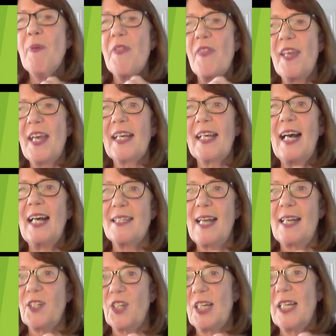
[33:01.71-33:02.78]
but they
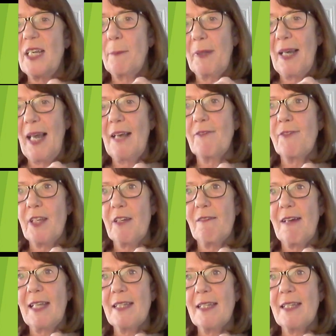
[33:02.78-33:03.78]
can't actually apply for the